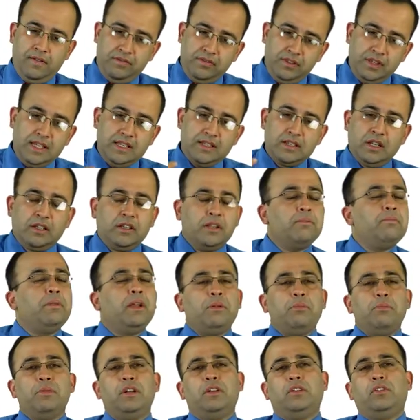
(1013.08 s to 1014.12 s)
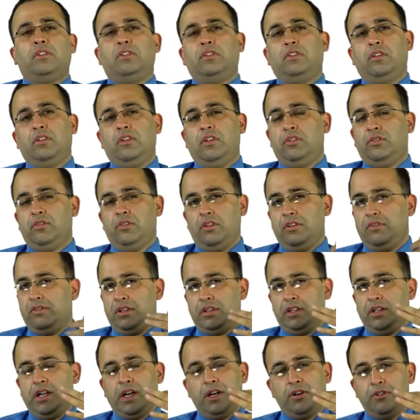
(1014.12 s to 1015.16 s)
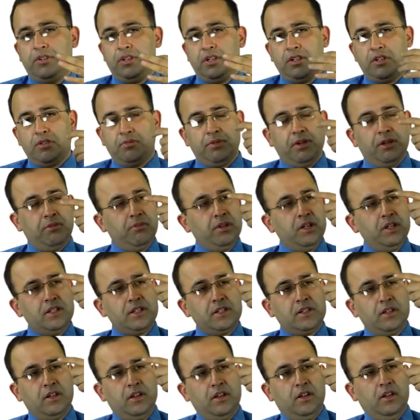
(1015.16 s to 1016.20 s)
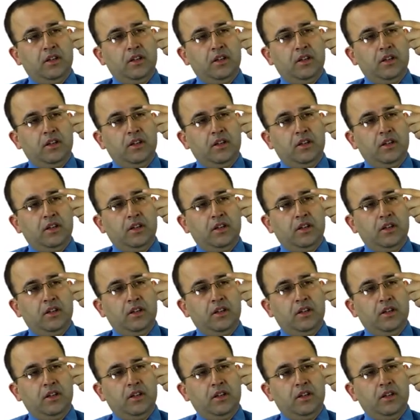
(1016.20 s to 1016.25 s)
These are the pigments. So there were three endogenous pigments: